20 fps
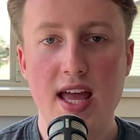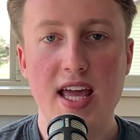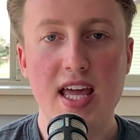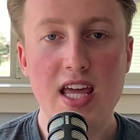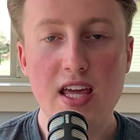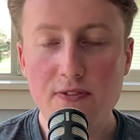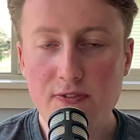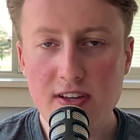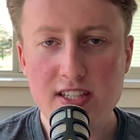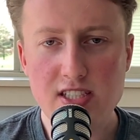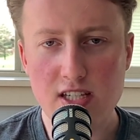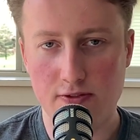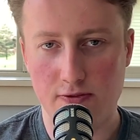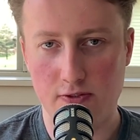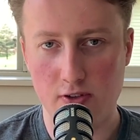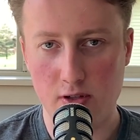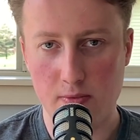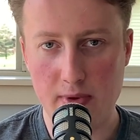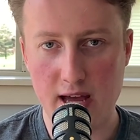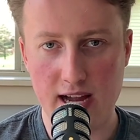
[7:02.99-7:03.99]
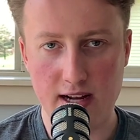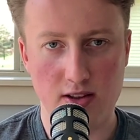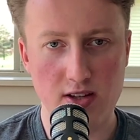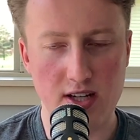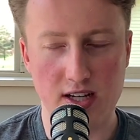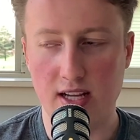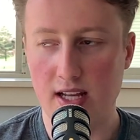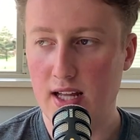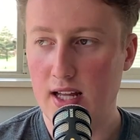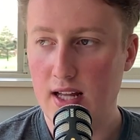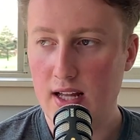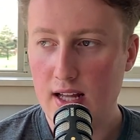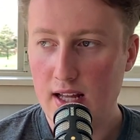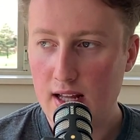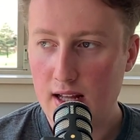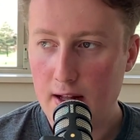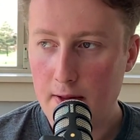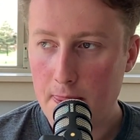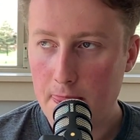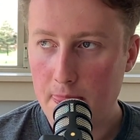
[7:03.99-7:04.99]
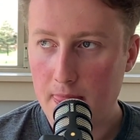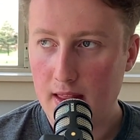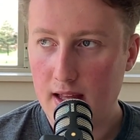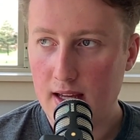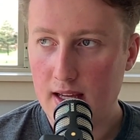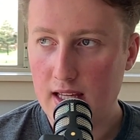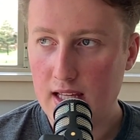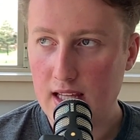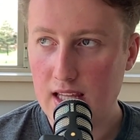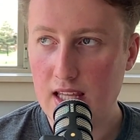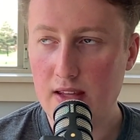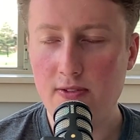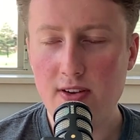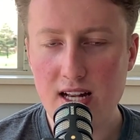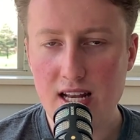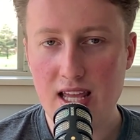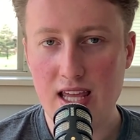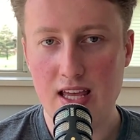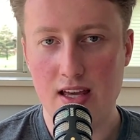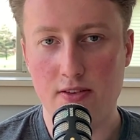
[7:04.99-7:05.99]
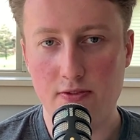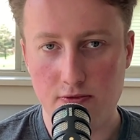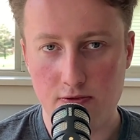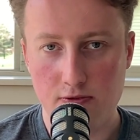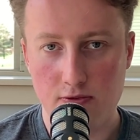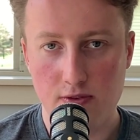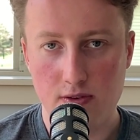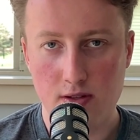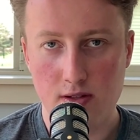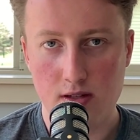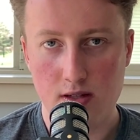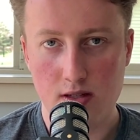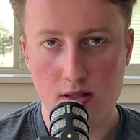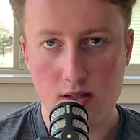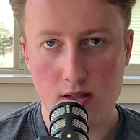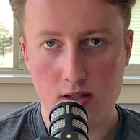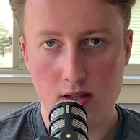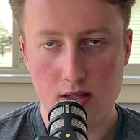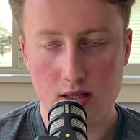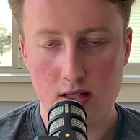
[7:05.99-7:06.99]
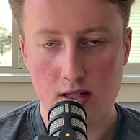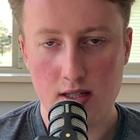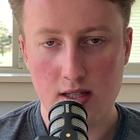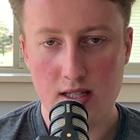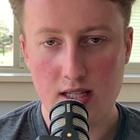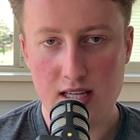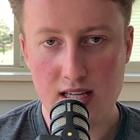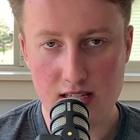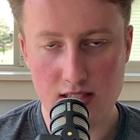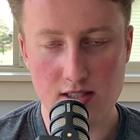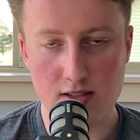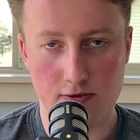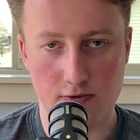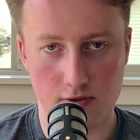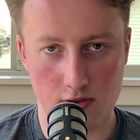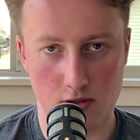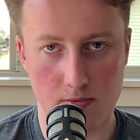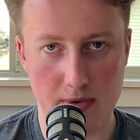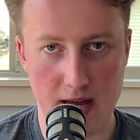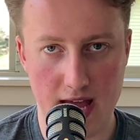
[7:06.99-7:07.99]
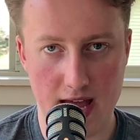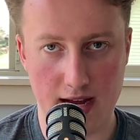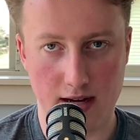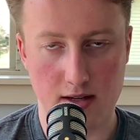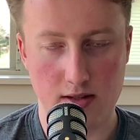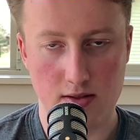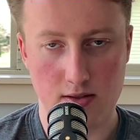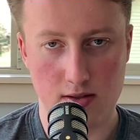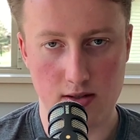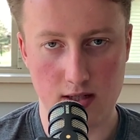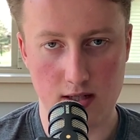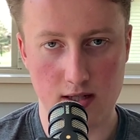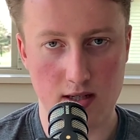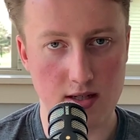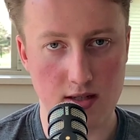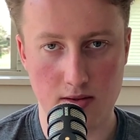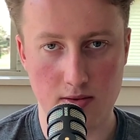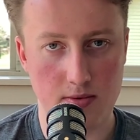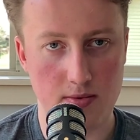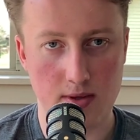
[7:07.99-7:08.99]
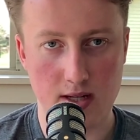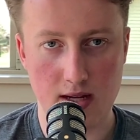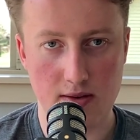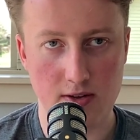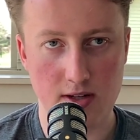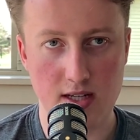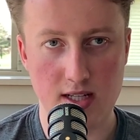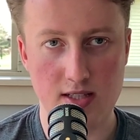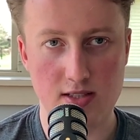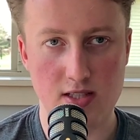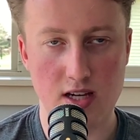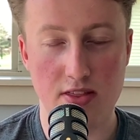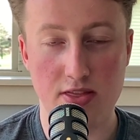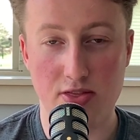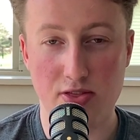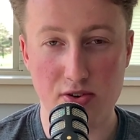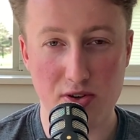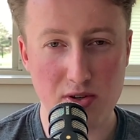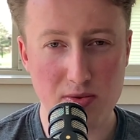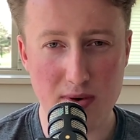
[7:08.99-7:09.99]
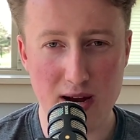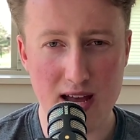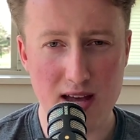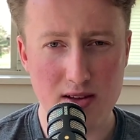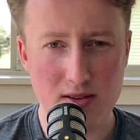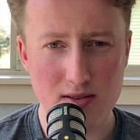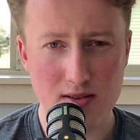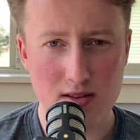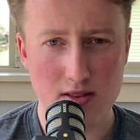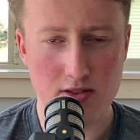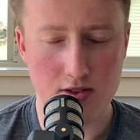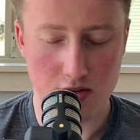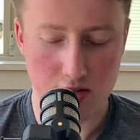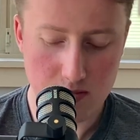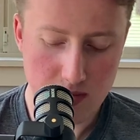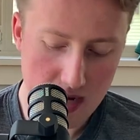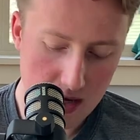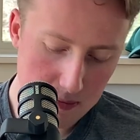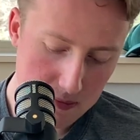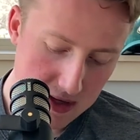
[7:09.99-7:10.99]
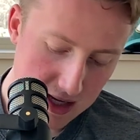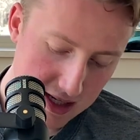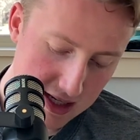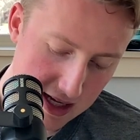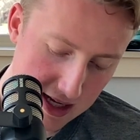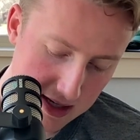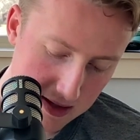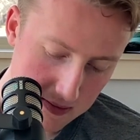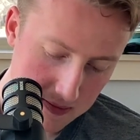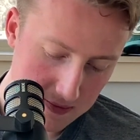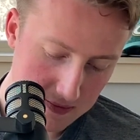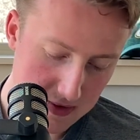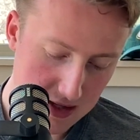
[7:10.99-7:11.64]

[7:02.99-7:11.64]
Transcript: If he's a fullback, look, even if he is a fullback or whatever it is, a third round pick on him.